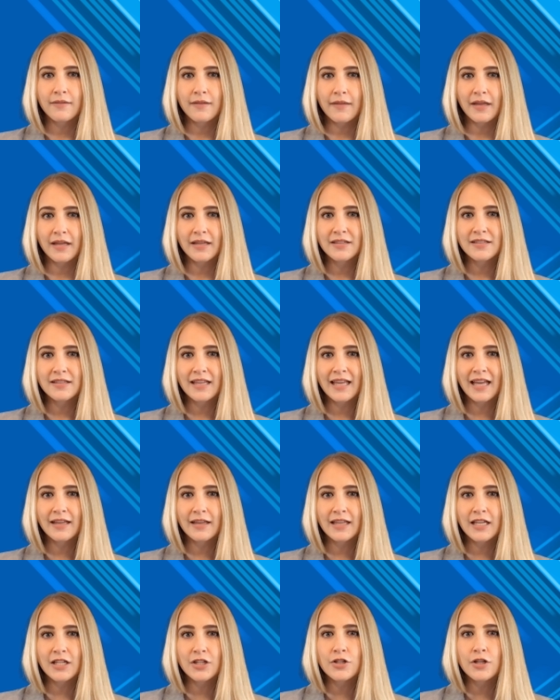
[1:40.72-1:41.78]
This
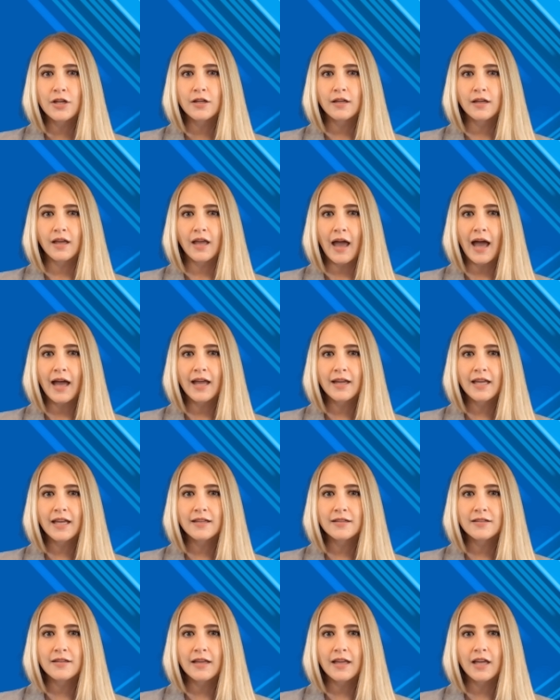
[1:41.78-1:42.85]
stagnation
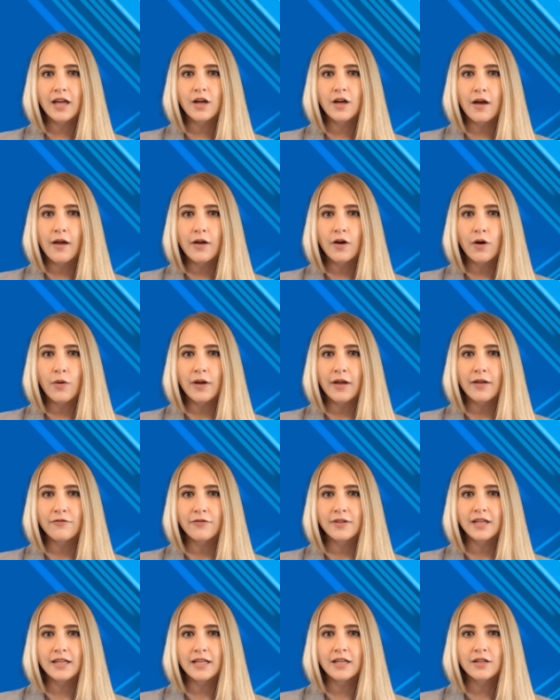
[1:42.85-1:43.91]
highlights the ongoing
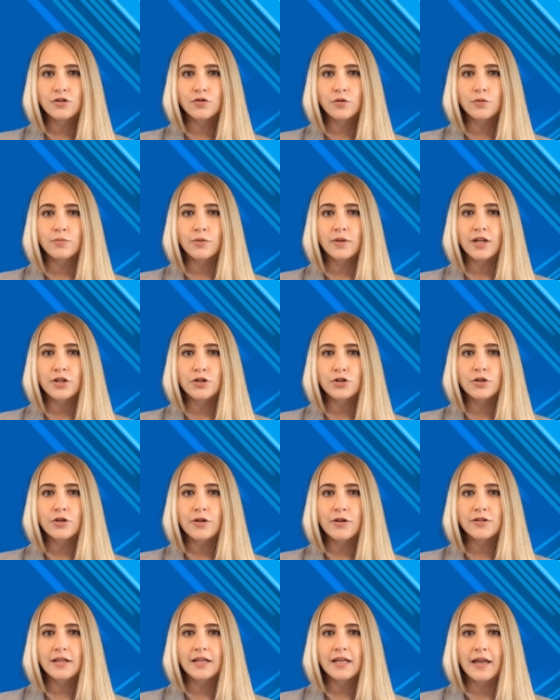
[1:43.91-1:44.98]
financial
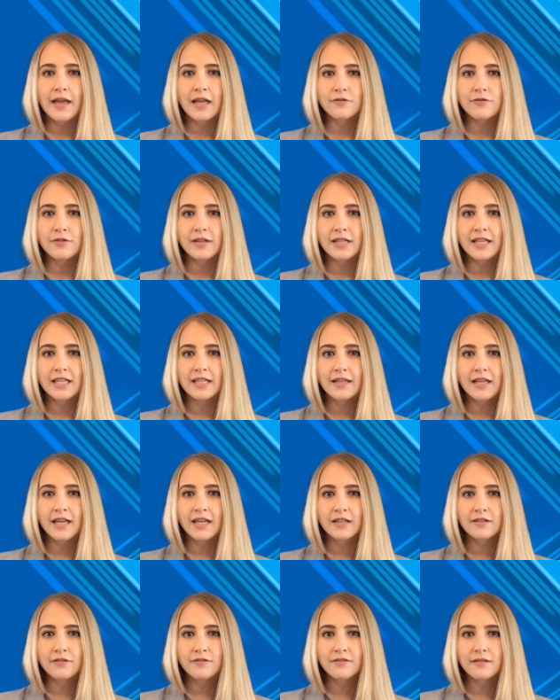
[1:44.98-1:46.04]
pressures in everyday
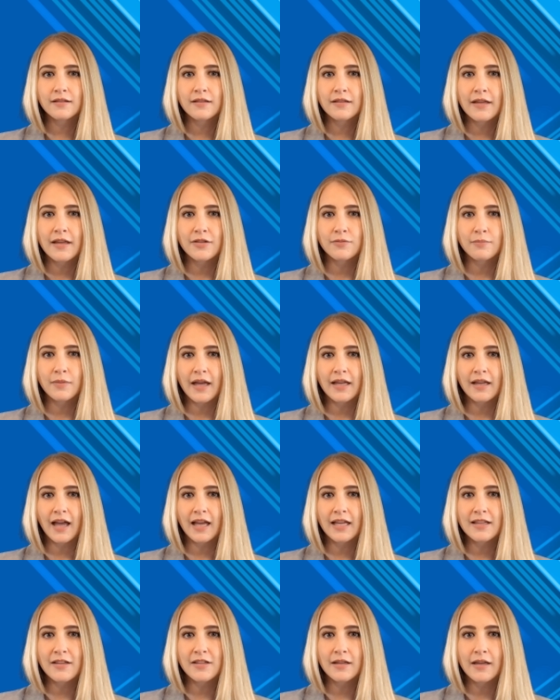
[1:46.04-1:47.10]
life, despite
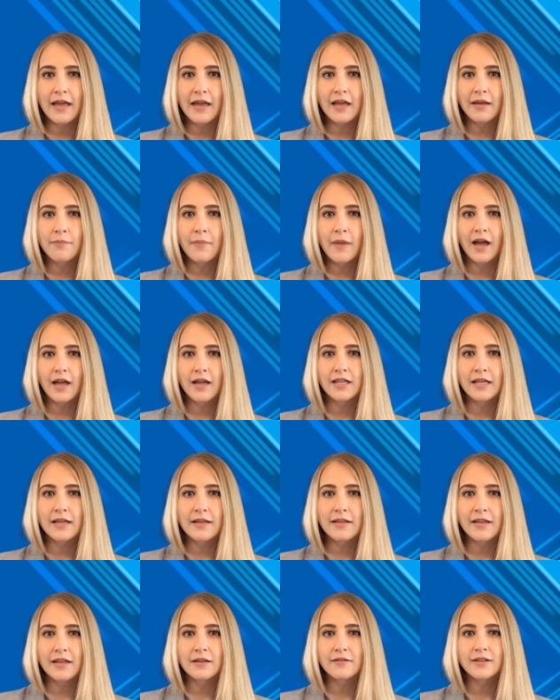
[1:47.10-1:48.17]
isolated
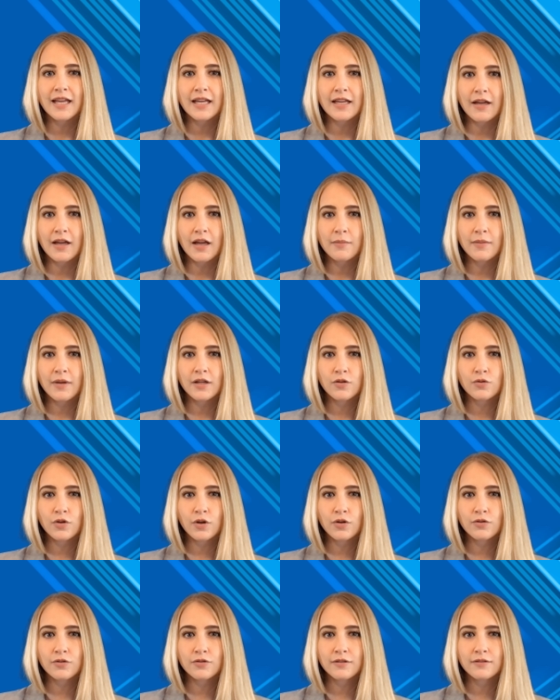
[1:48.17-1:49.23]
pockets of economic
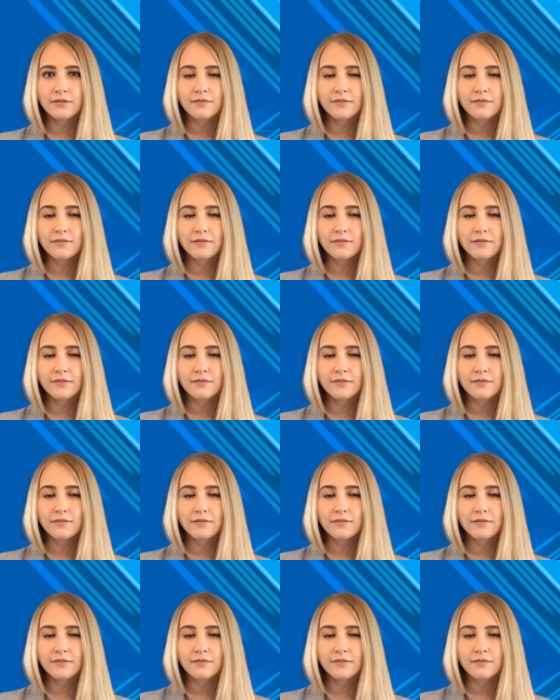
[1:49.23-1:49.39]
growth.